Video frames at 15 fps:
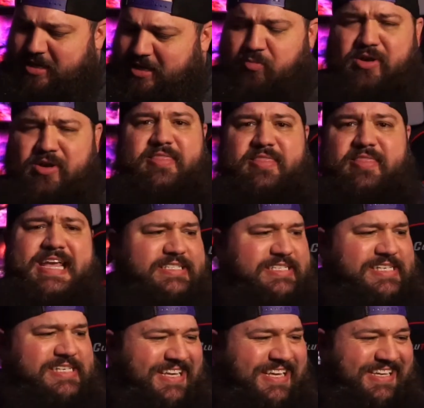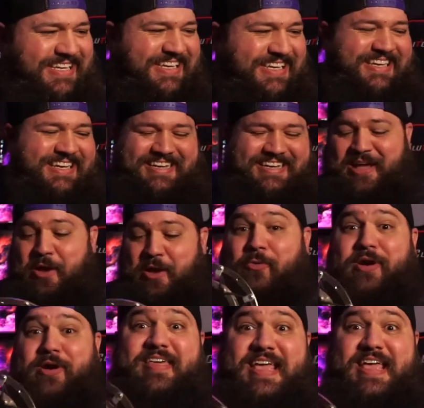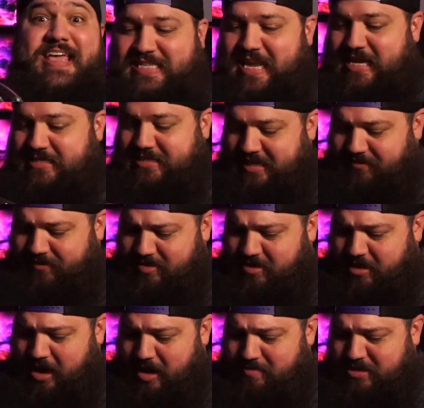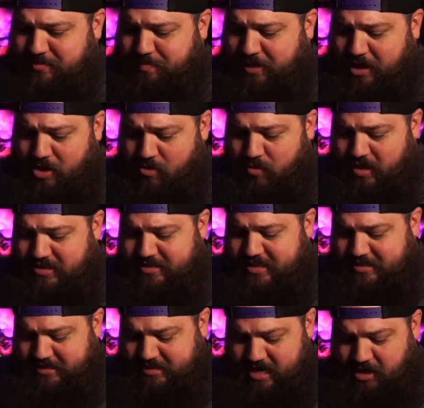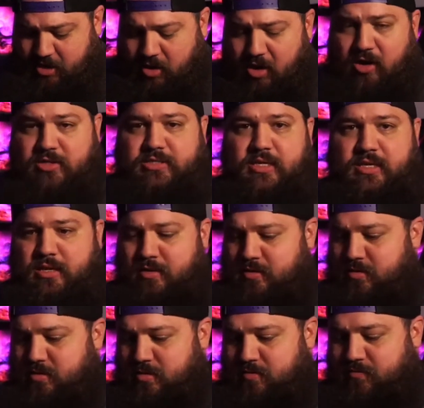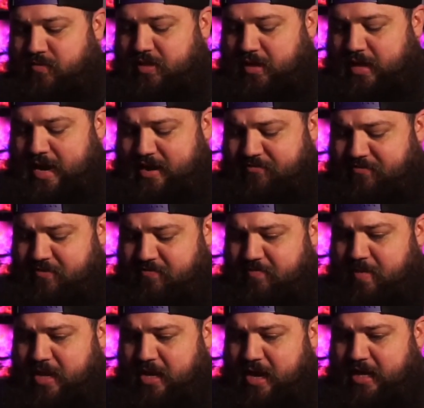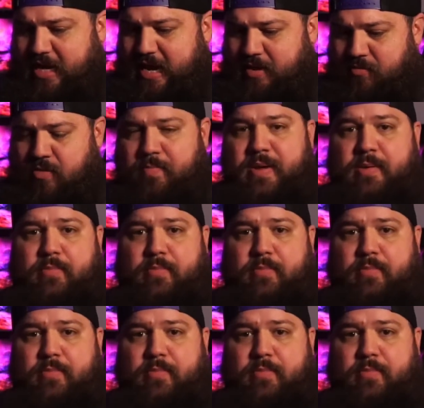are these? What are these things? Leave it in the comments below. What is this thing called? For the life of me, I can't remember.